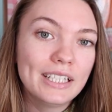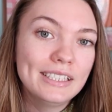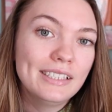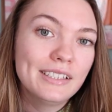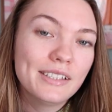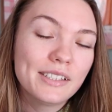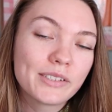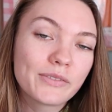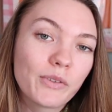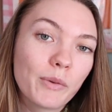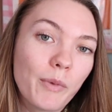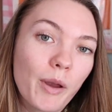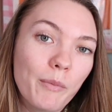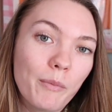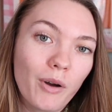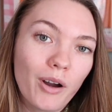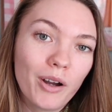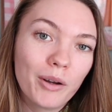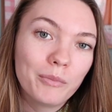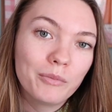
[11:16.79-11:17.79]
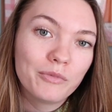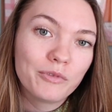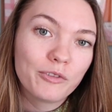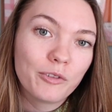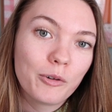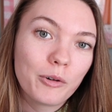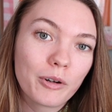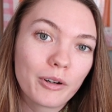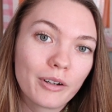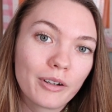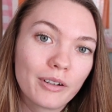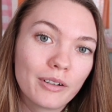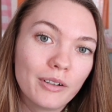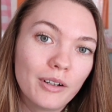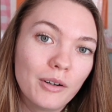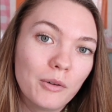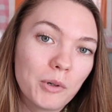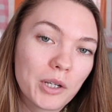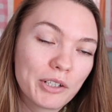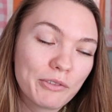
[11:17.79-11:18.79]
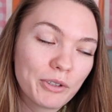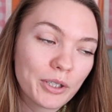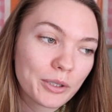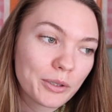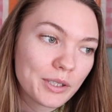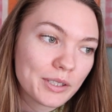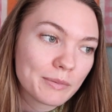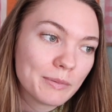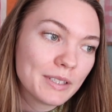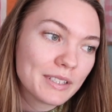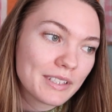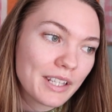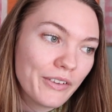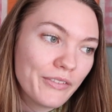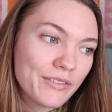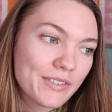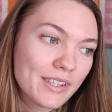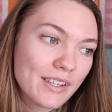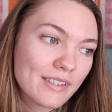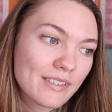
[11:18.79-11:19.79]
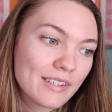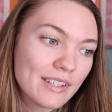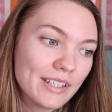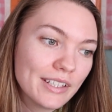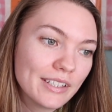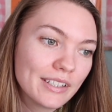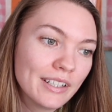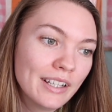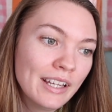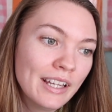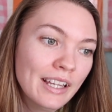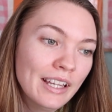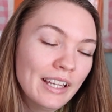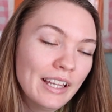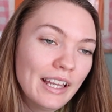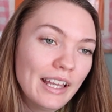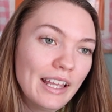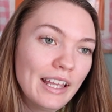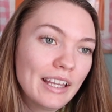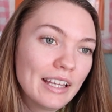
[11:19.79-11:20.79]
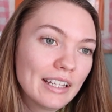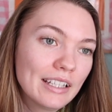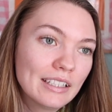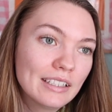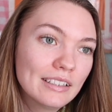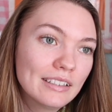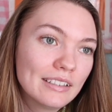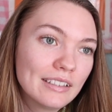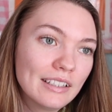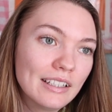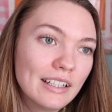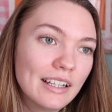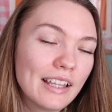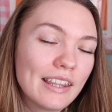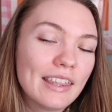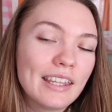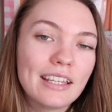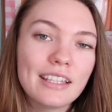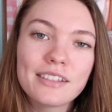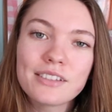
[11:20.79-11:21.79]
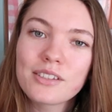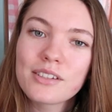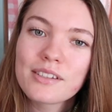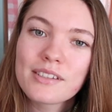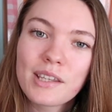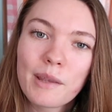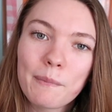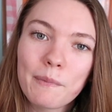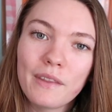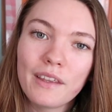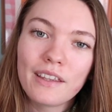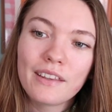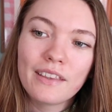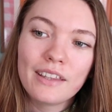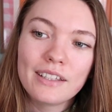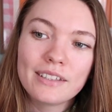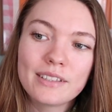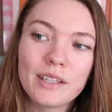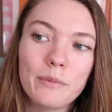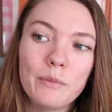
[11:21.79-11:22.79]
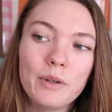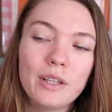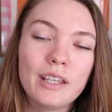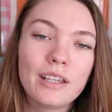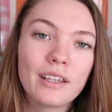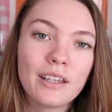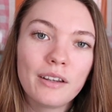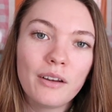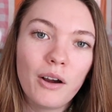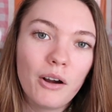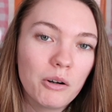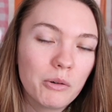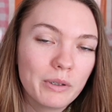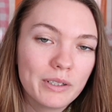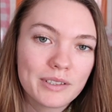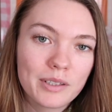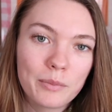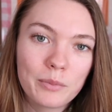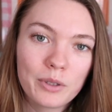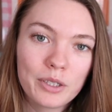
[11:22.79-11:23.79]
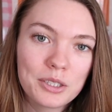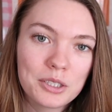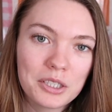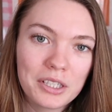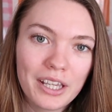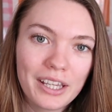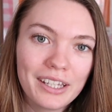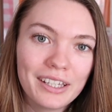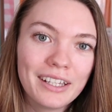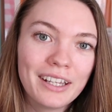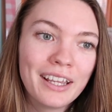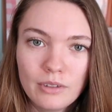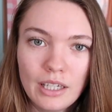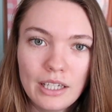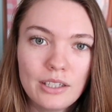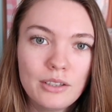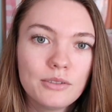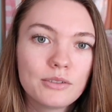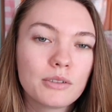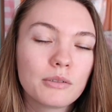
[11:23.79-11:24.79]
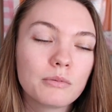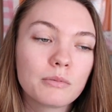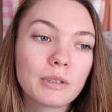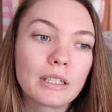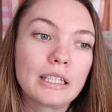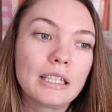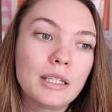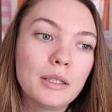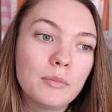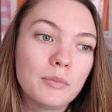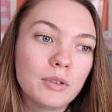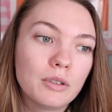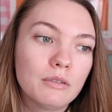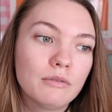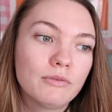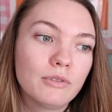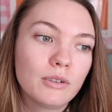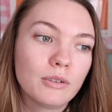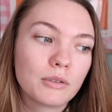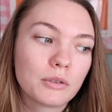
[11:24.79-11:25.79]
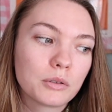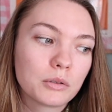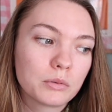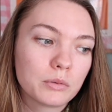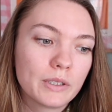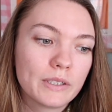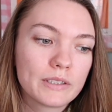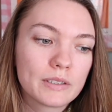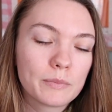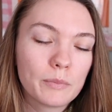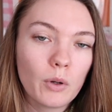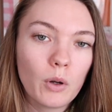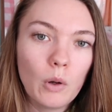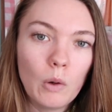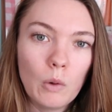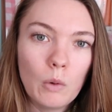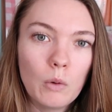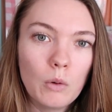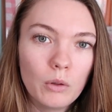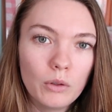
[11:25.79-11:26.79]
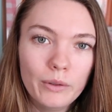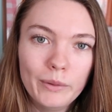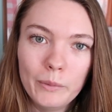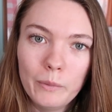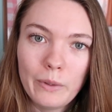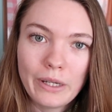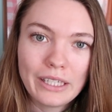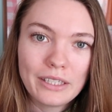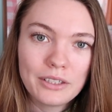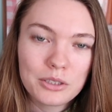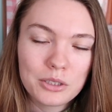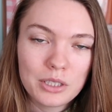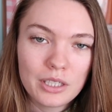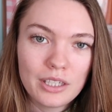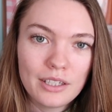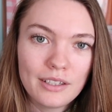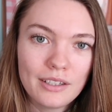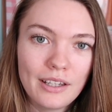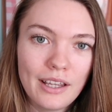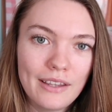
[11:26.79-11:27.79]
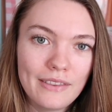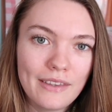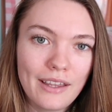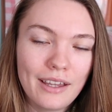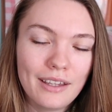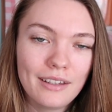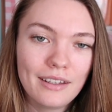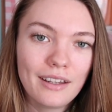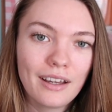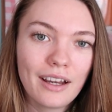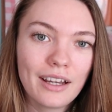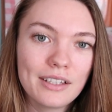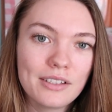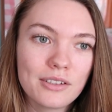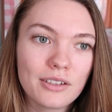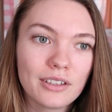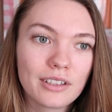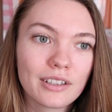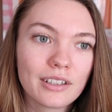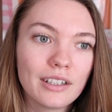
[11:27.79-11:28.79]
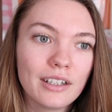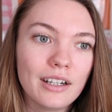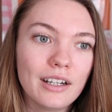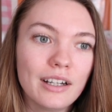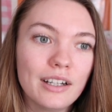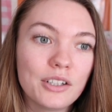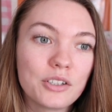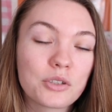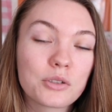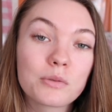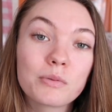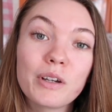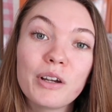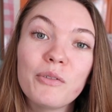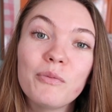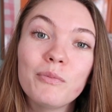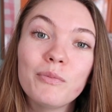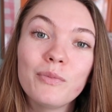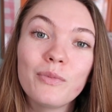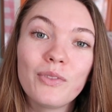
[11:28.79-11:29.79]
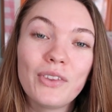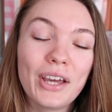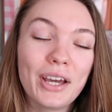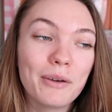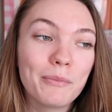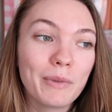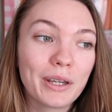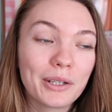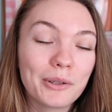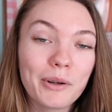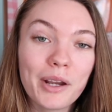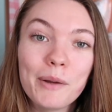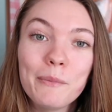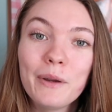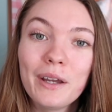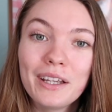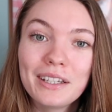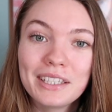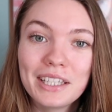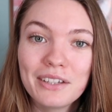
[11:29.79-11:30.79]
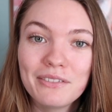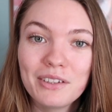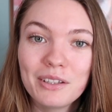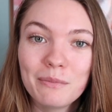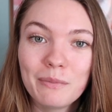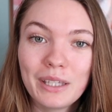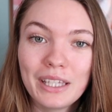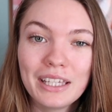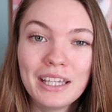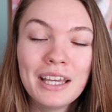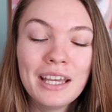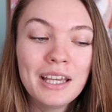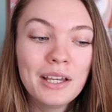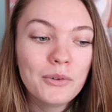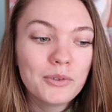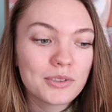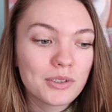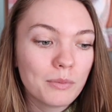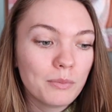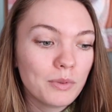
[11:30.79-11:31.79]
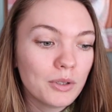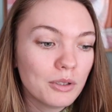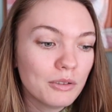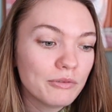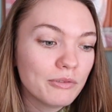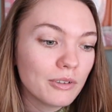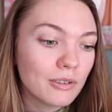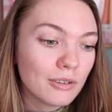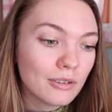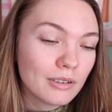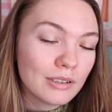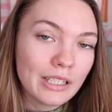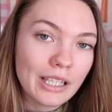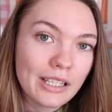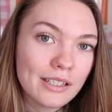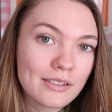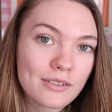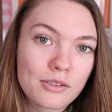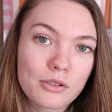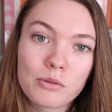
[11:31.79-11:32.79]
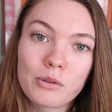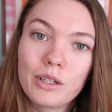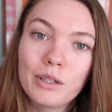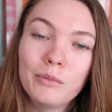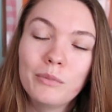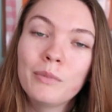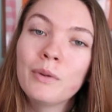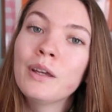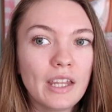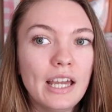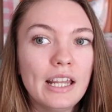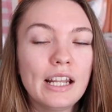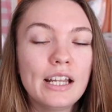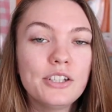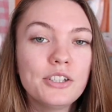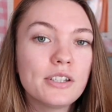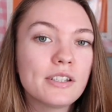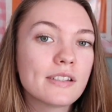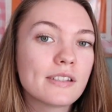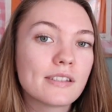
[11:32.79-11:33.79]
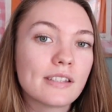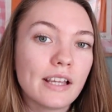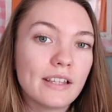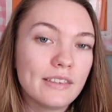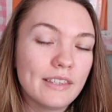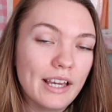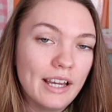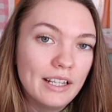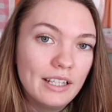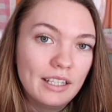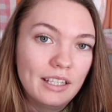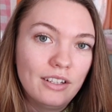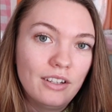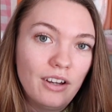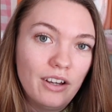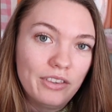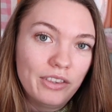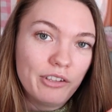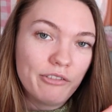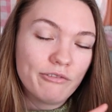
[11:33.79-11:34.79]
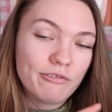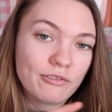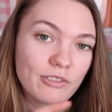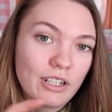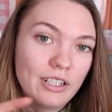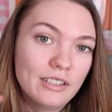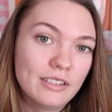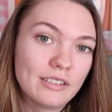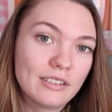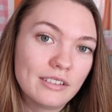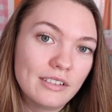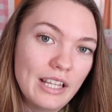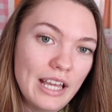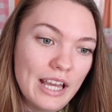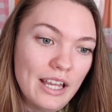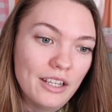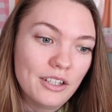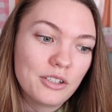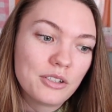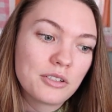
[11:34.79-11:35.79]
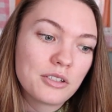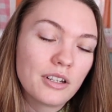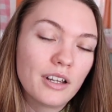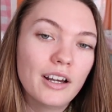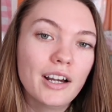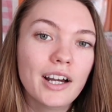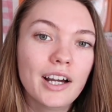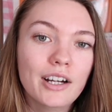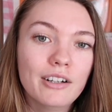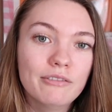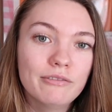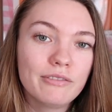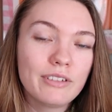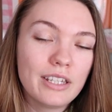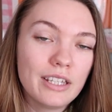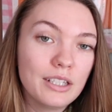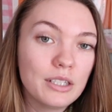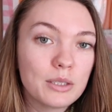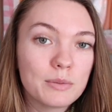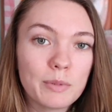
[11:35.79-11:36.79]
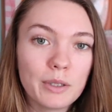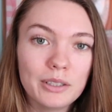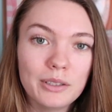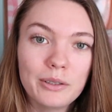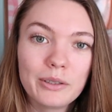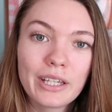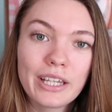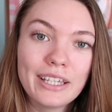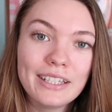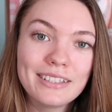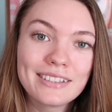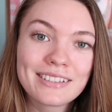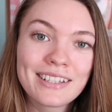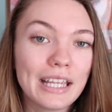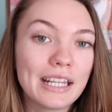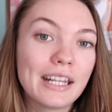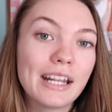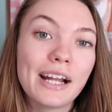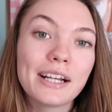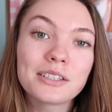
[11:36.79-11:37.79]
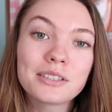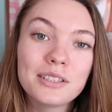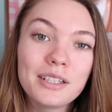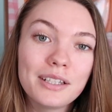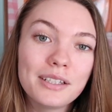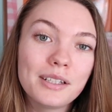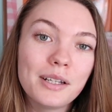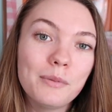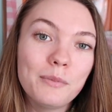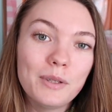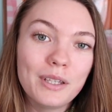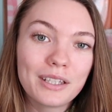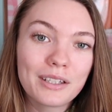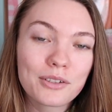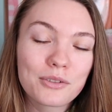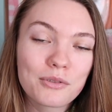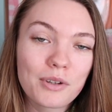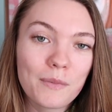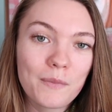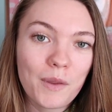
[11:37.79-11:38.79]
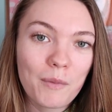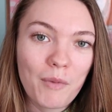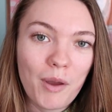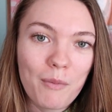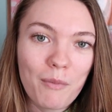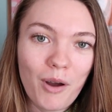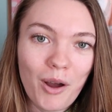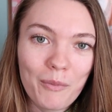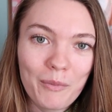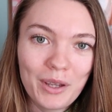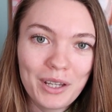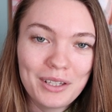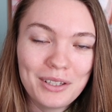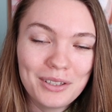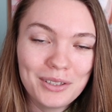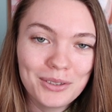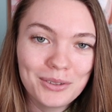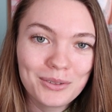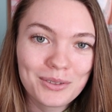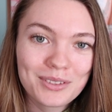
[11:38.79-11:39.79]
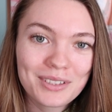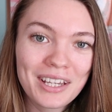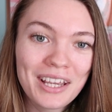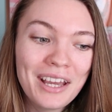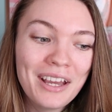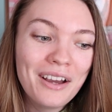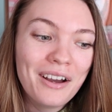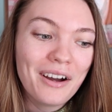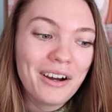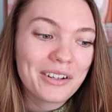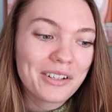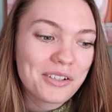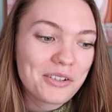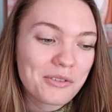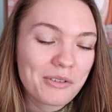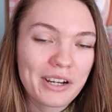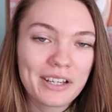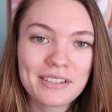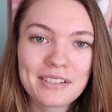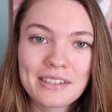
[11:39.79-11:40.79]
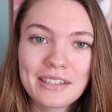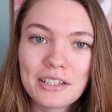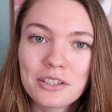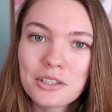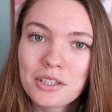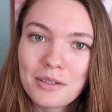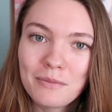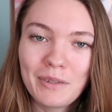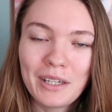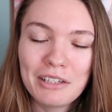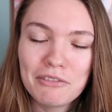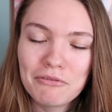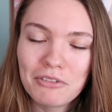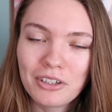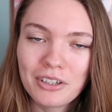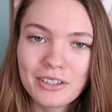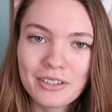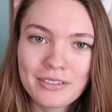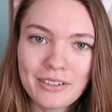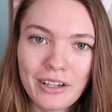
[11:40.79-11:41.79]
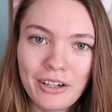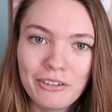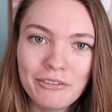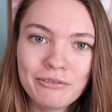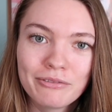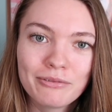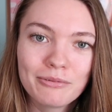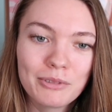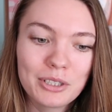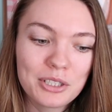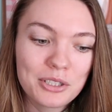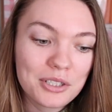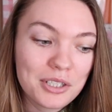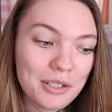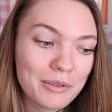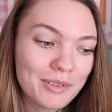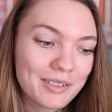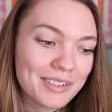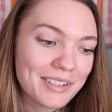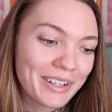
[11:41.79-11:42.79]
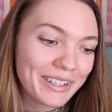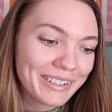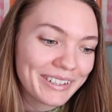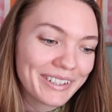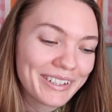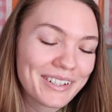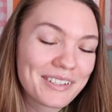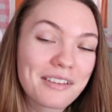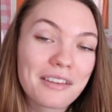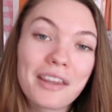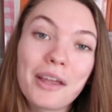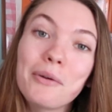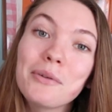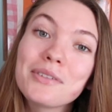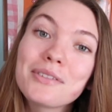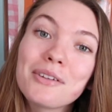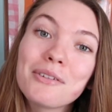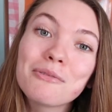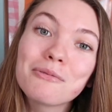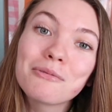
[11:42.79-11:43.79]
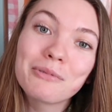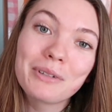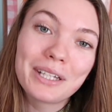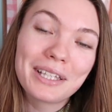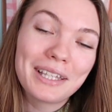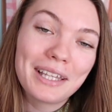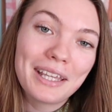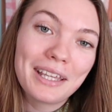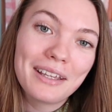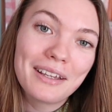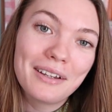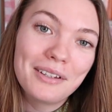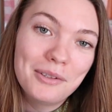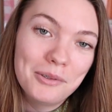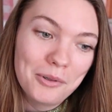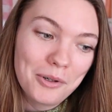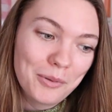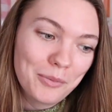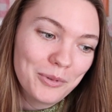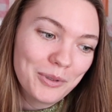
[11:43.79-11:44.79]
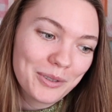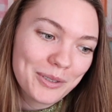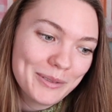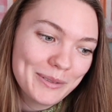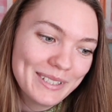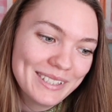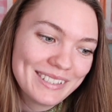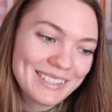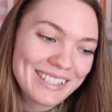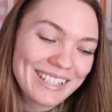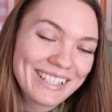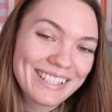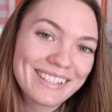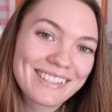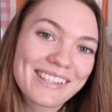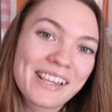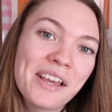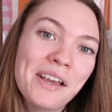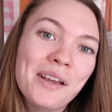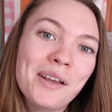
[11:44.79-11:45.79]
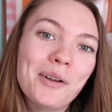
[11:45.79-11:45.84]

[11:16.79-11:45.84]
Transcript: I did this for my mom for one of her Christmas gifts this year, and I think it's just something that somebody can always appreciate. I used a really beautiful, crisp, old white sheet, and then I took a trim that my grandma had given me. It was a beautiful lace trim, and I just set that in on the front edge of each pillowcase. And it actually ended up being a trim that my mom had used on a dress that she made for herself when she was younger, so that was a really adorable coincidence.